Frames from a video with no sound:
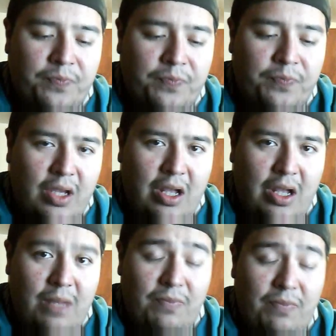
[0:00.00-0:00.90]

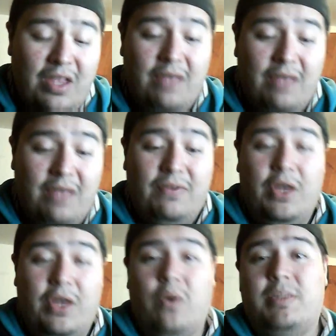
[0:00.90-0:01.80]
If
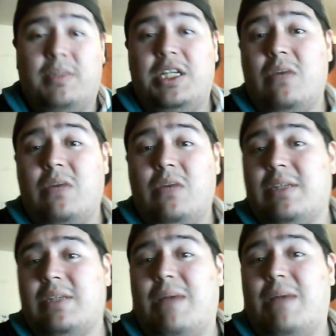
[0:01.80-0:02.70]
Lyoto Machida wins
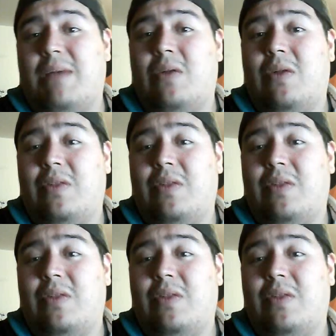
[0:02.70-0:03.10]
somehow,